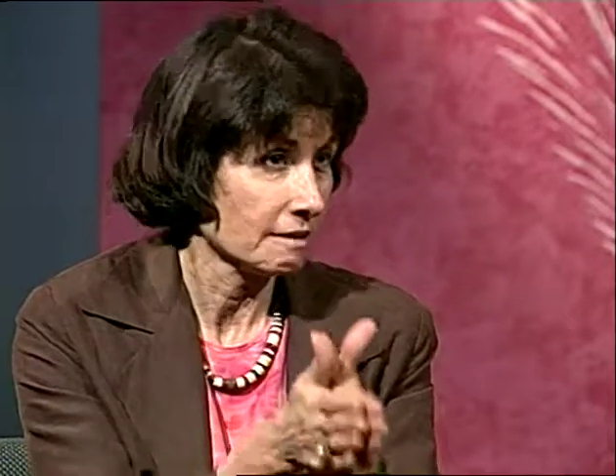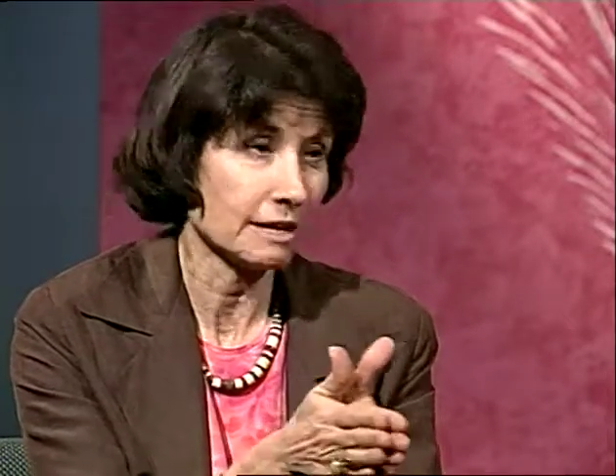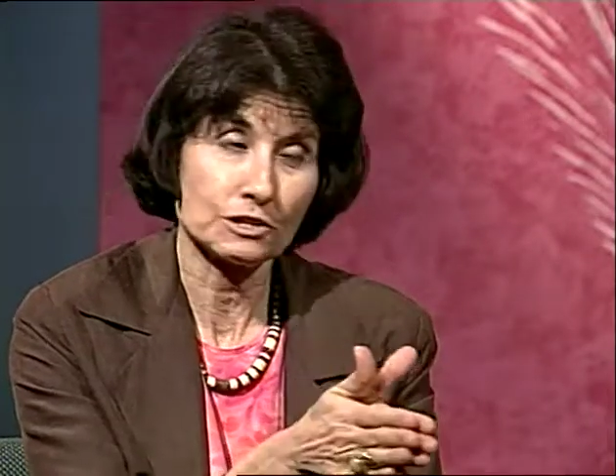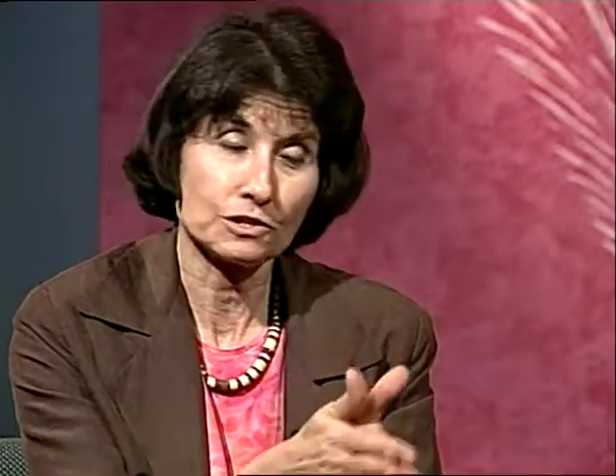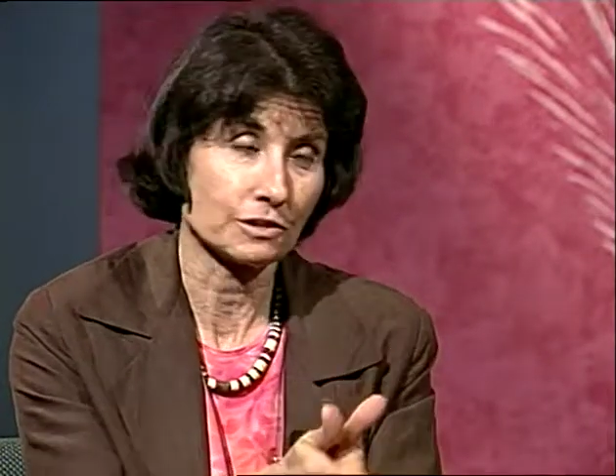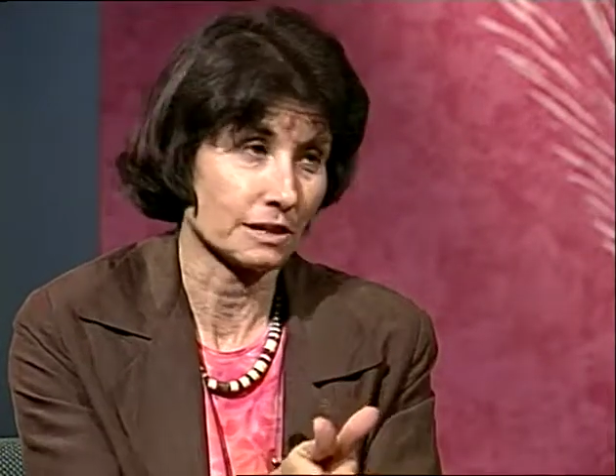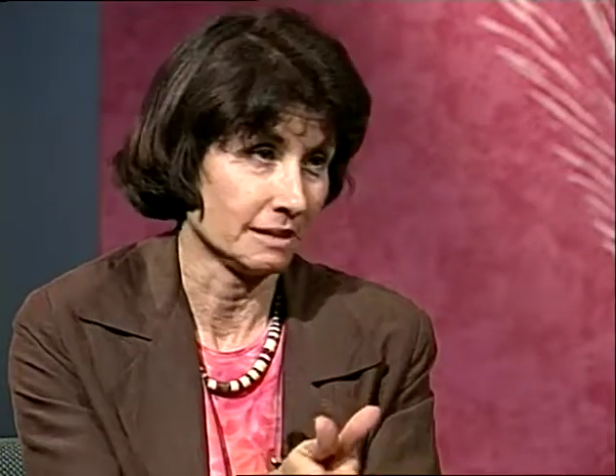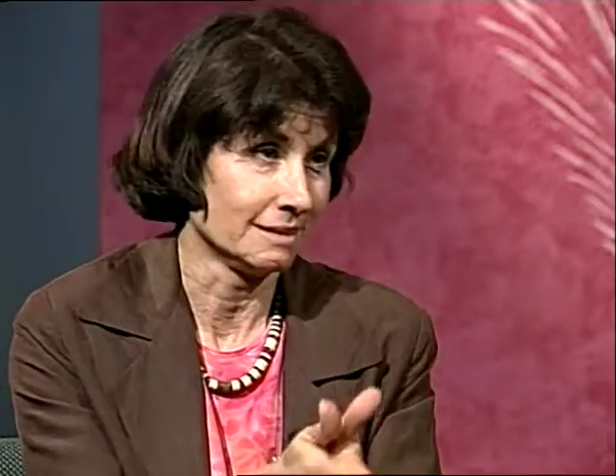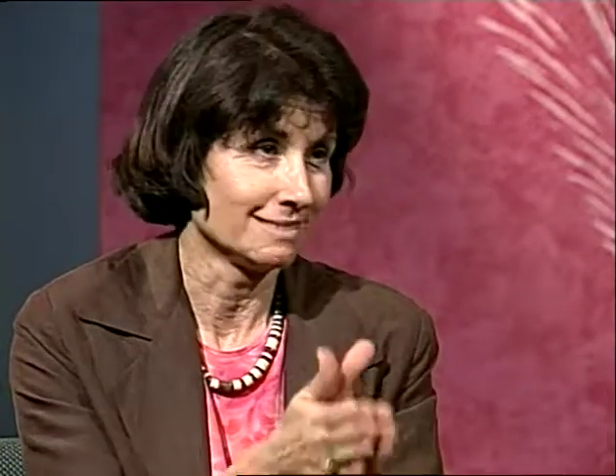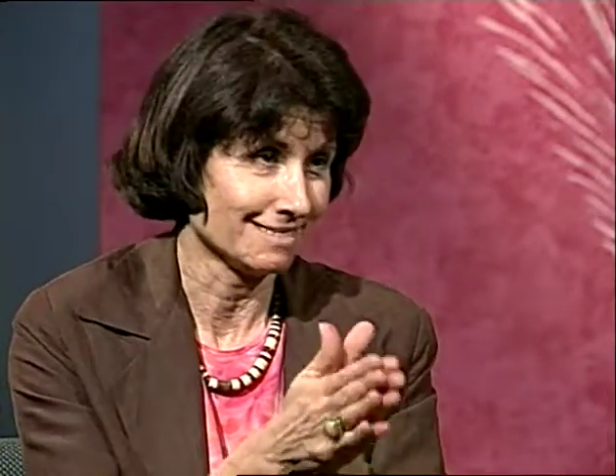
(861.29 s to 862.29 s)
That's
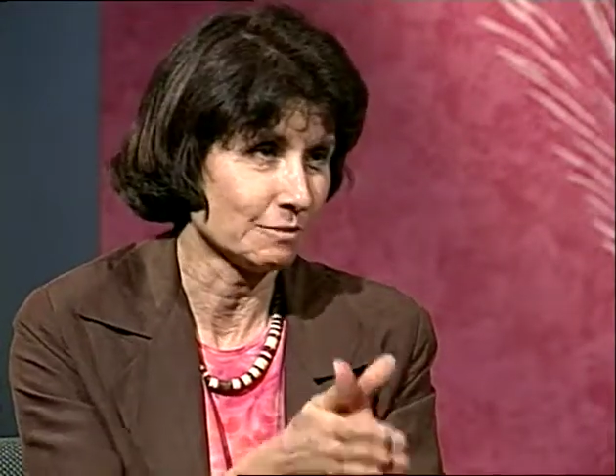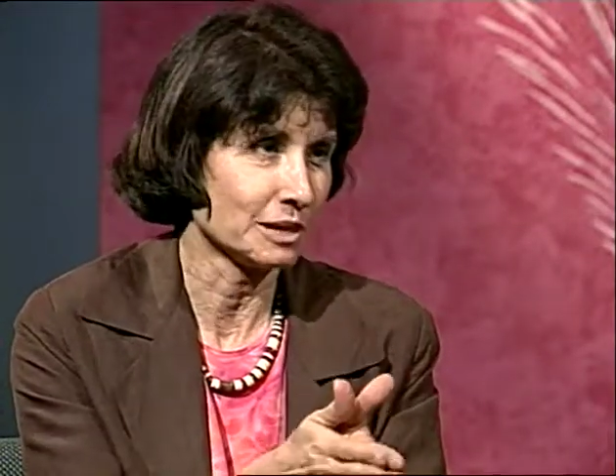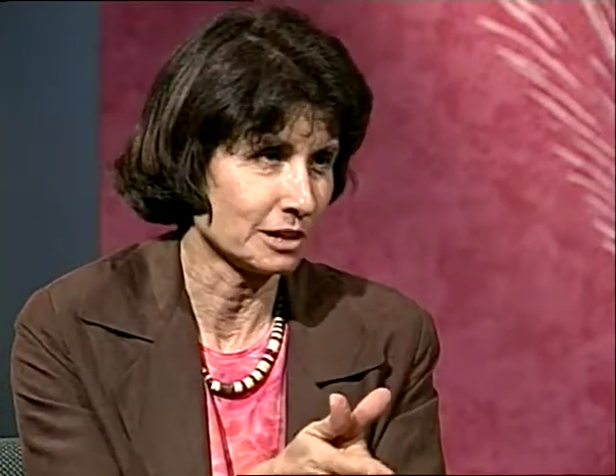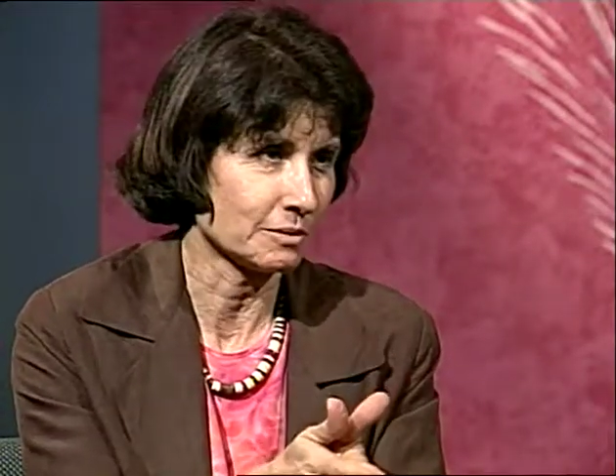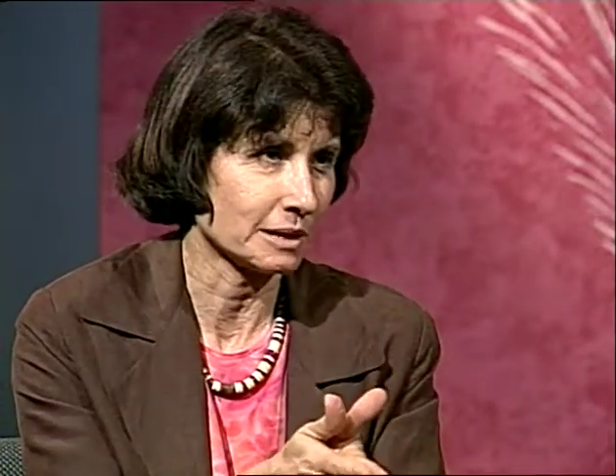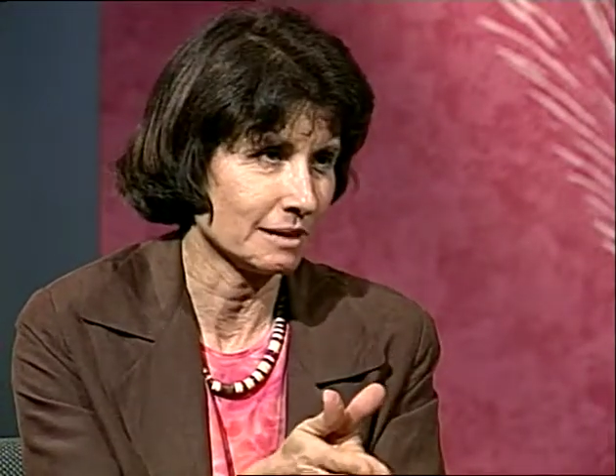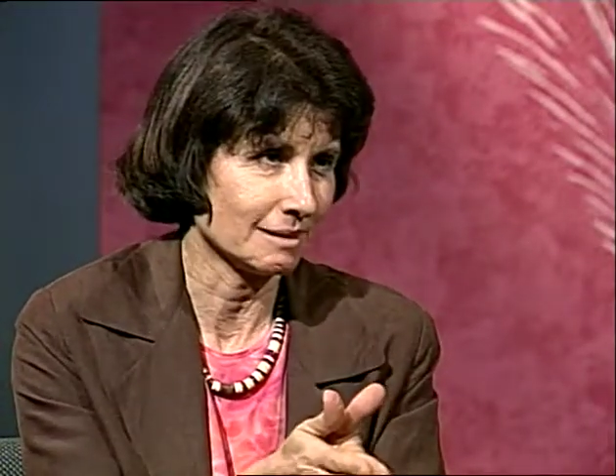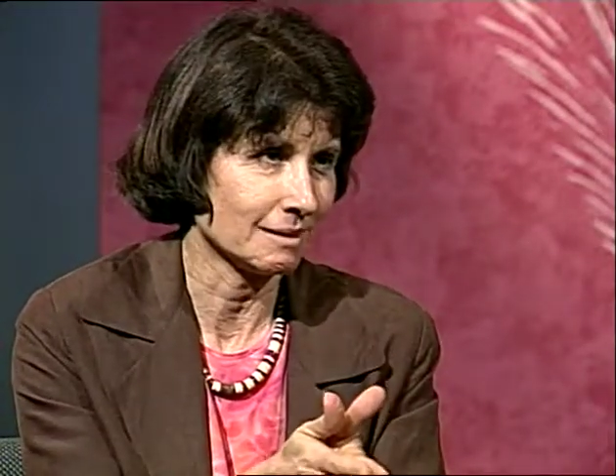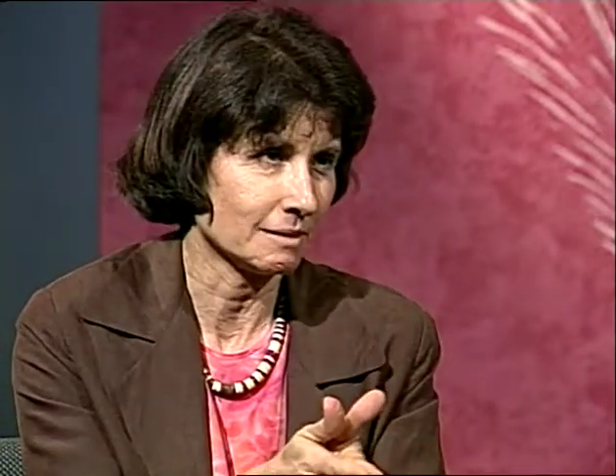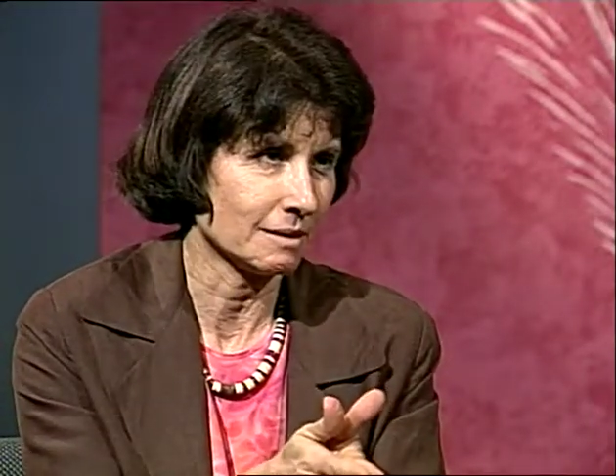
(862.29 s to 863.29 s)
certainly, we'd
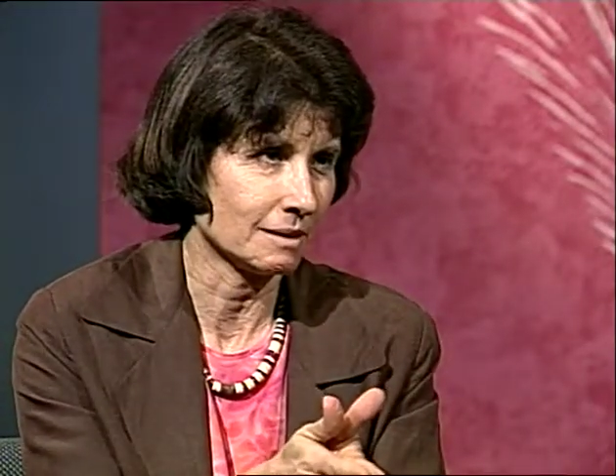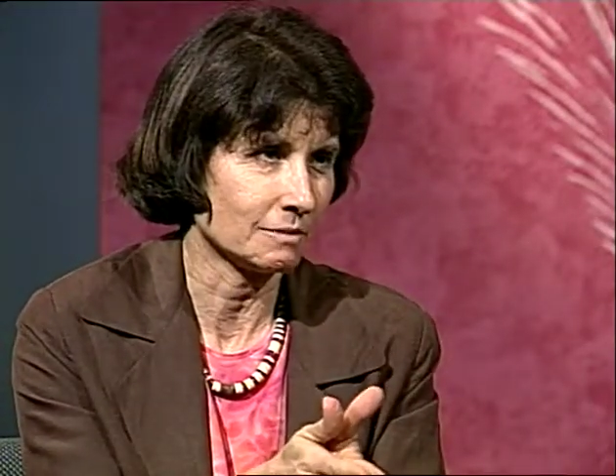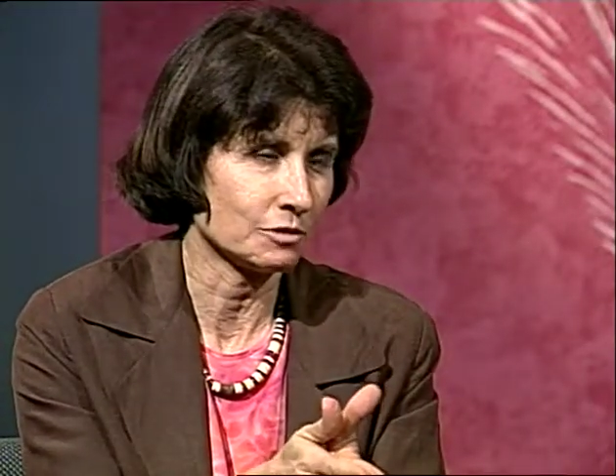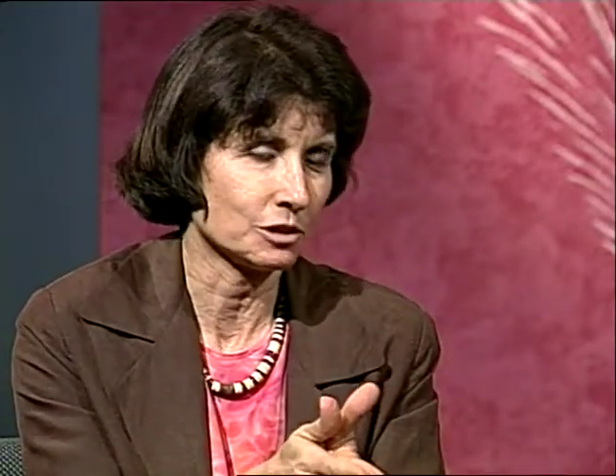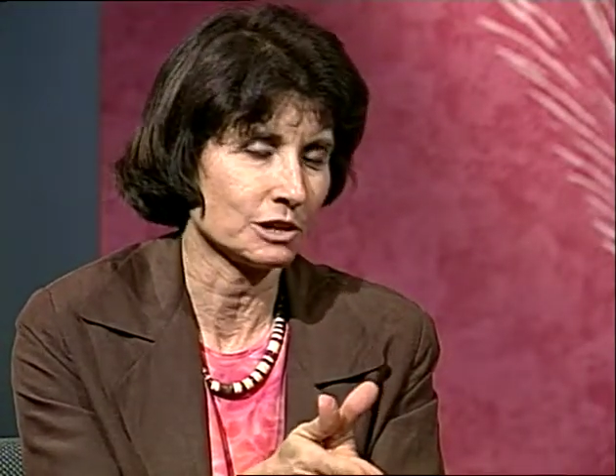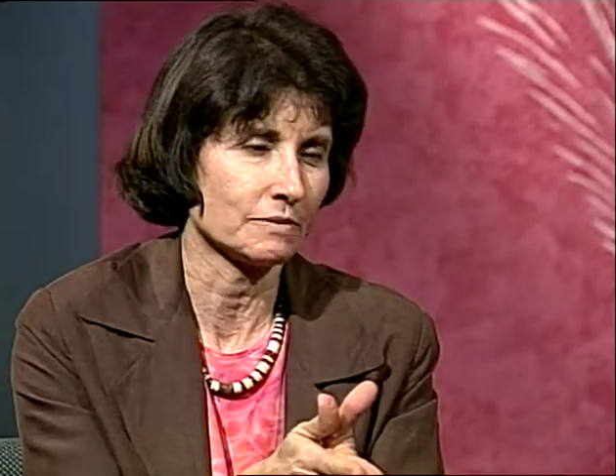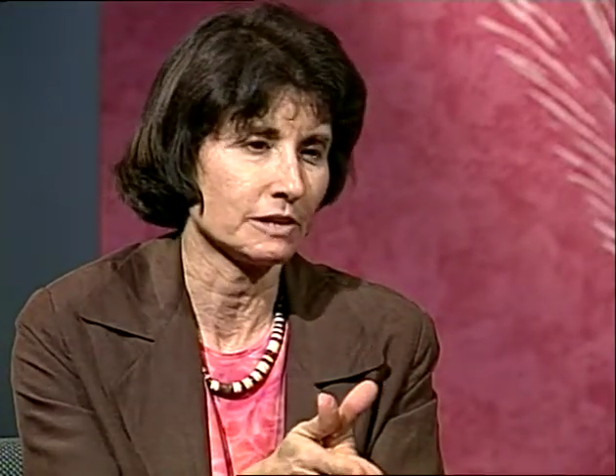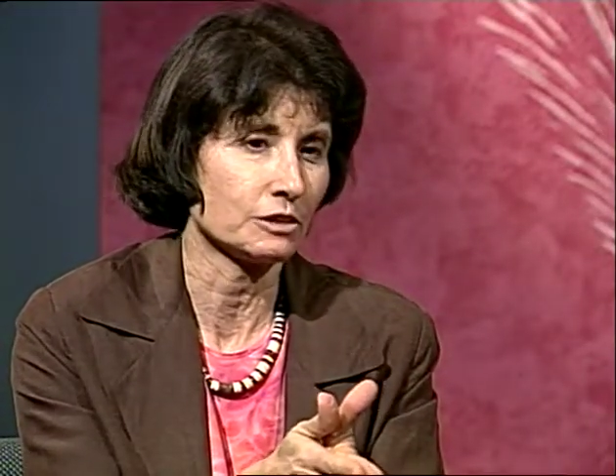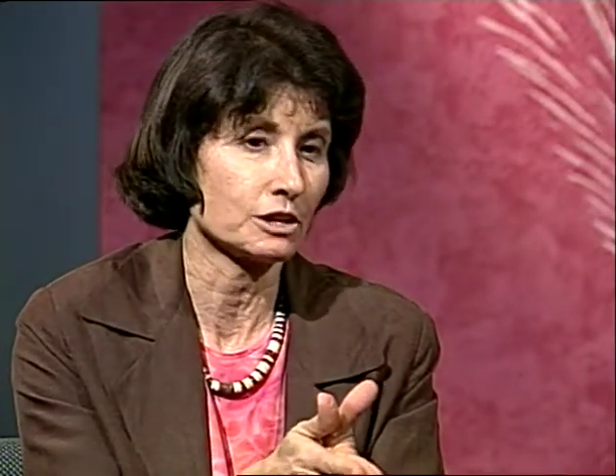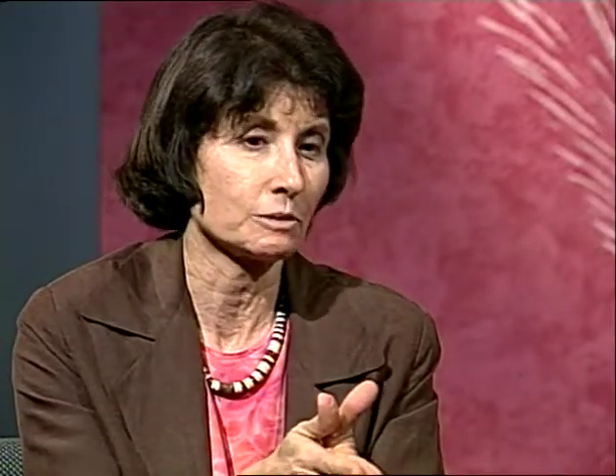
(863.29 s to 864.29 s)
agree, a version of
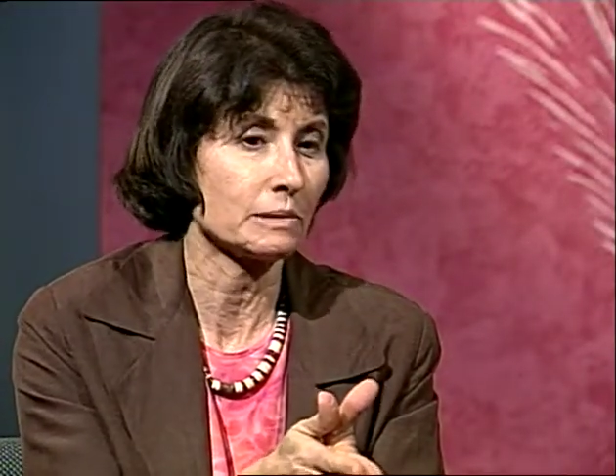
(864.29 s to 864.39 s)
leadership.